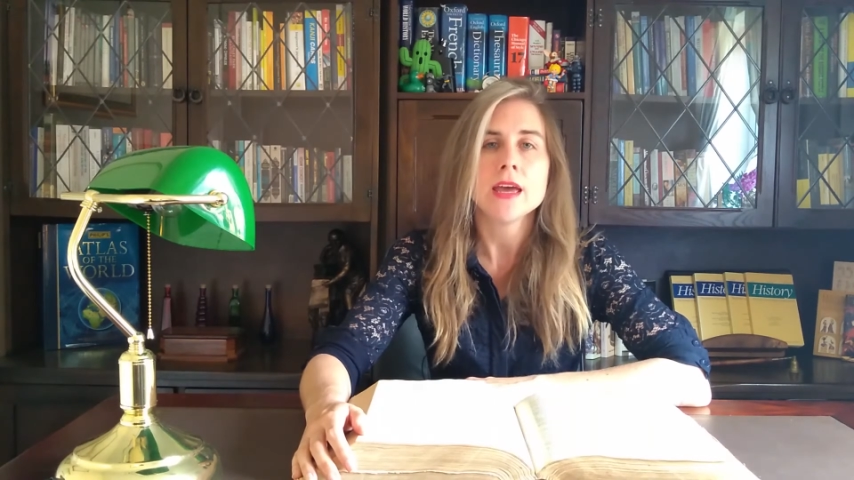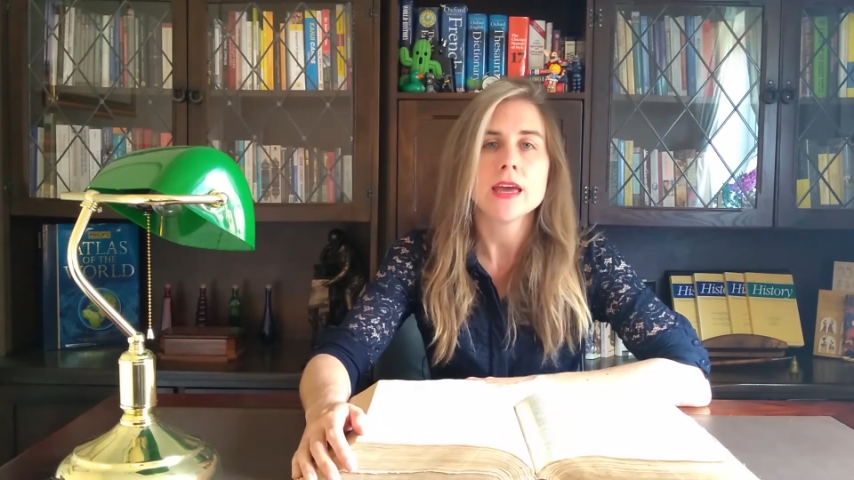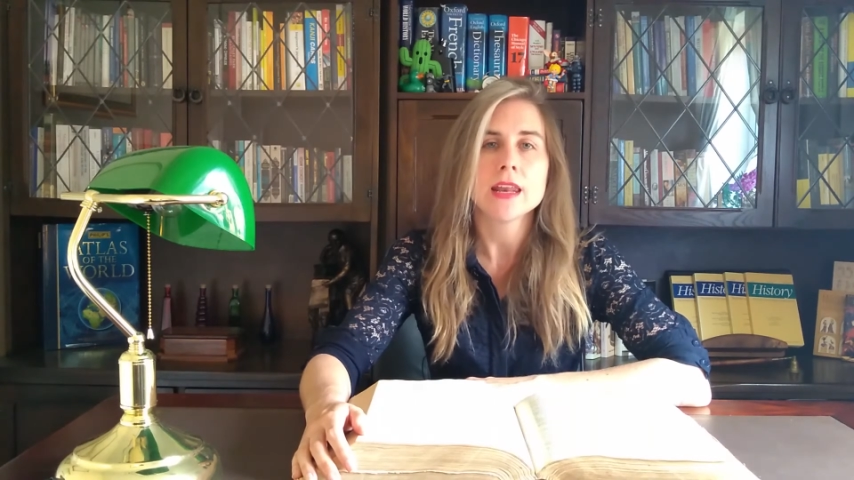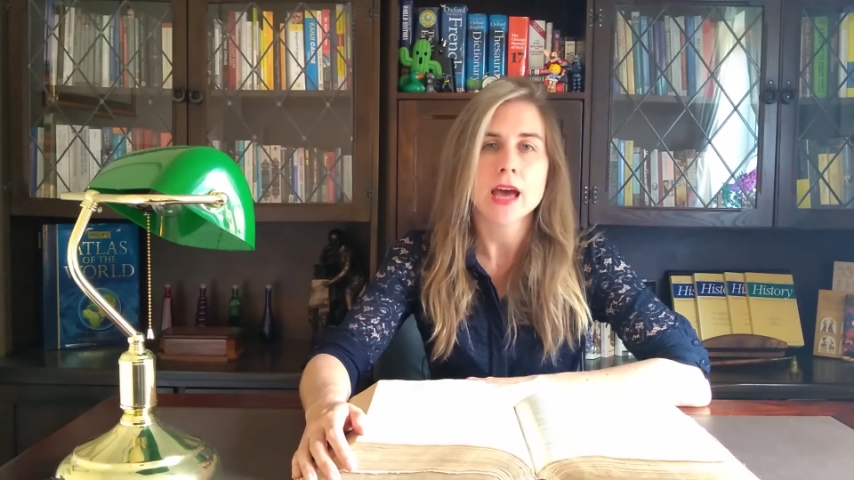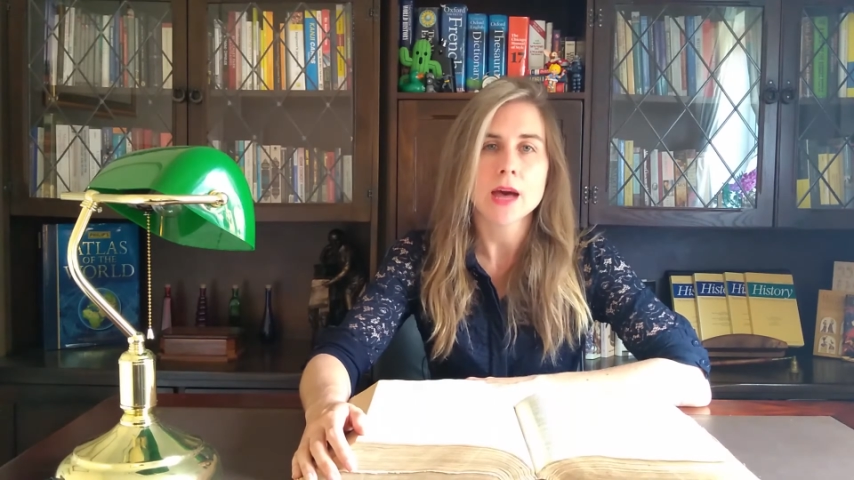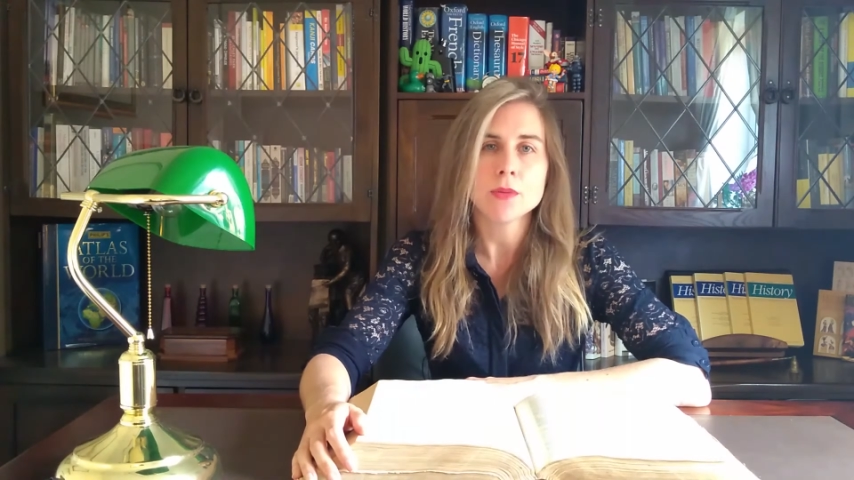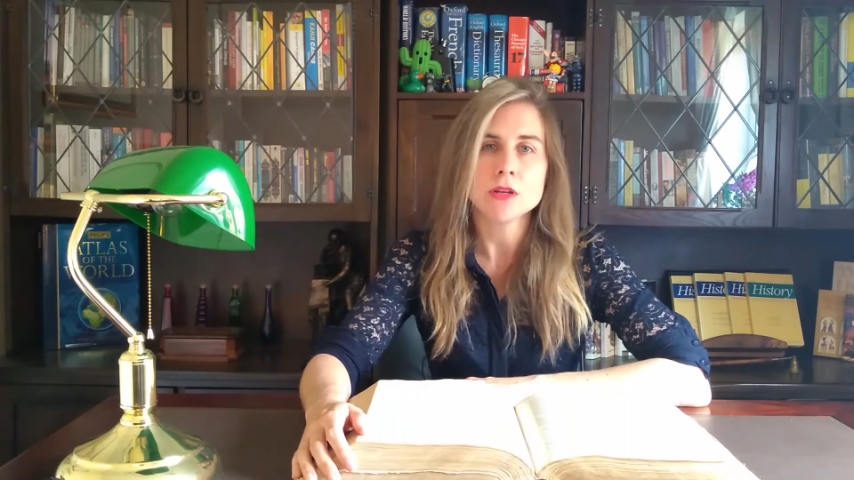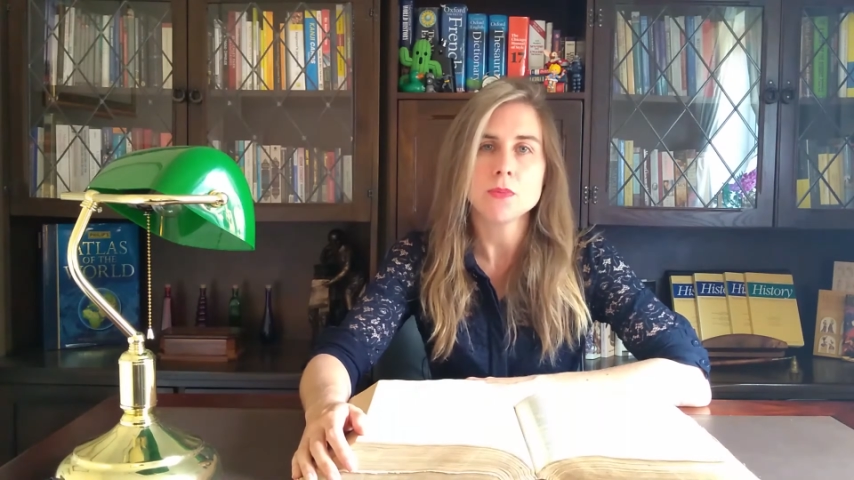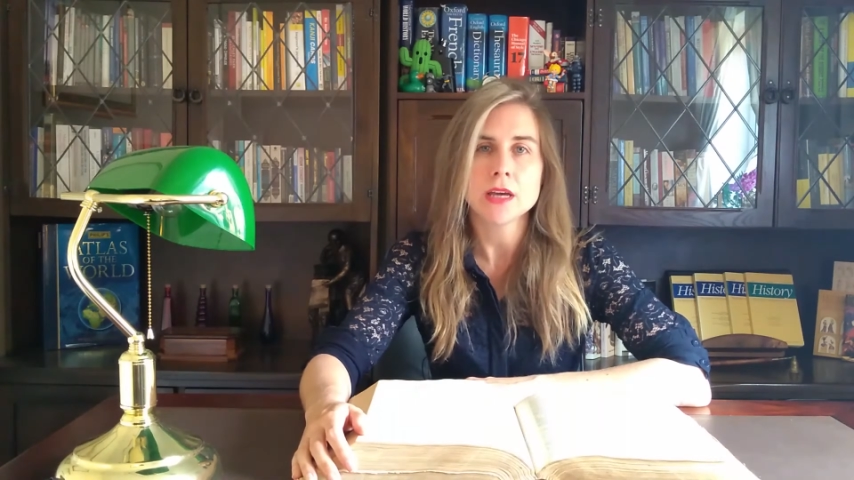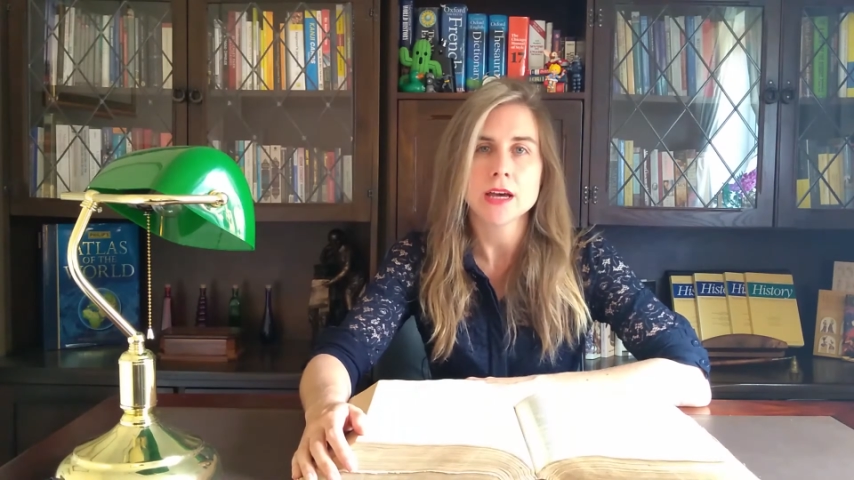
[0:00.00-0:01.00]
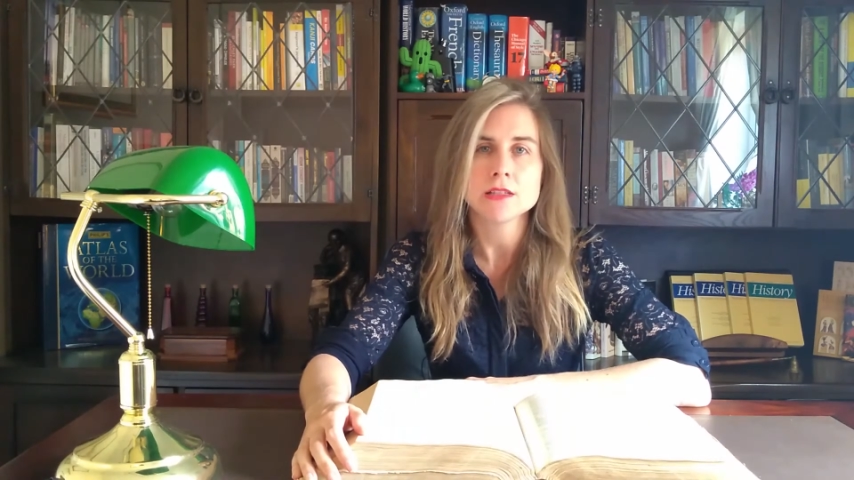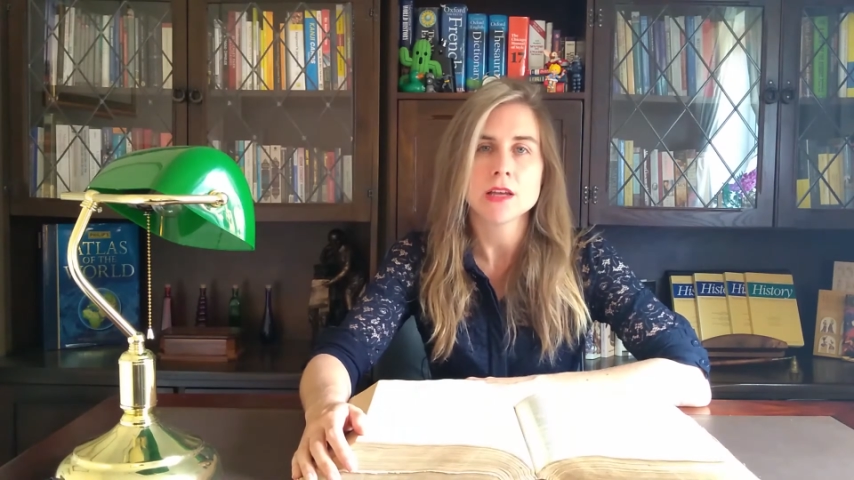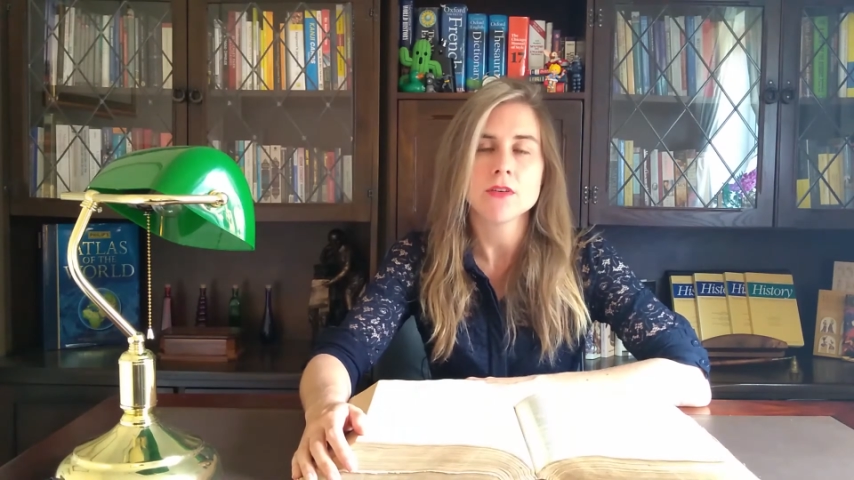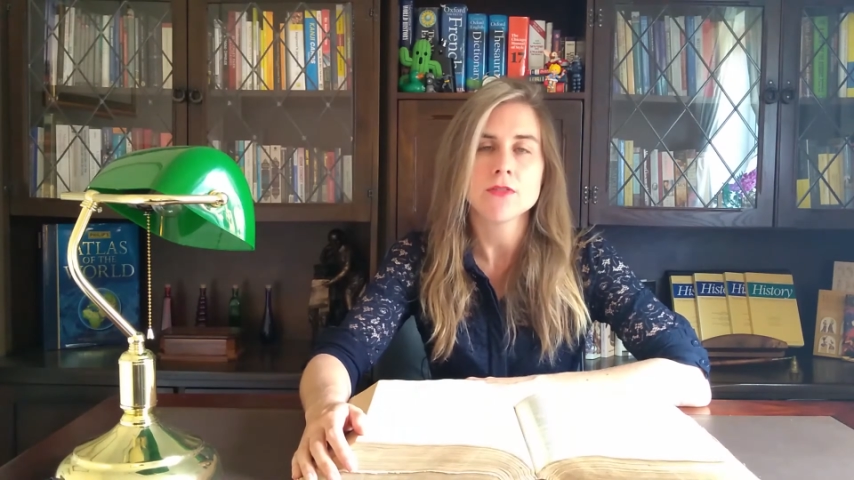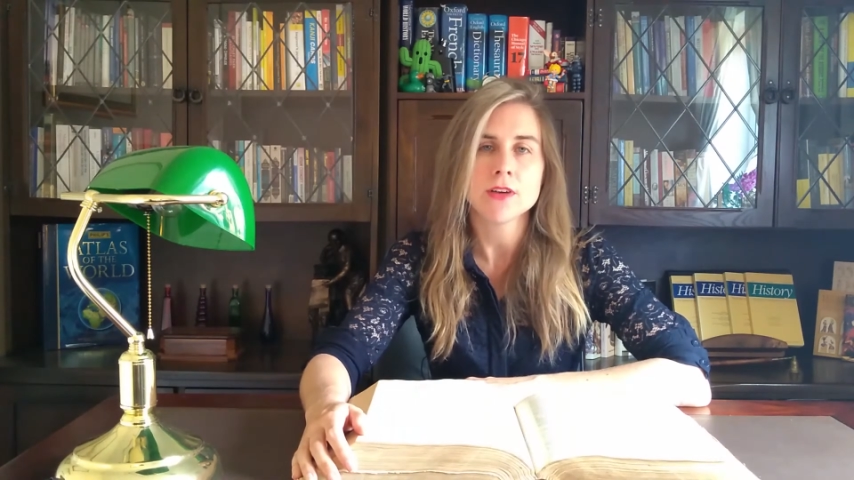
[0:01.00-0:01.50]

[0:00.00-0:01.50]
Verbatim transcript: it happened because of a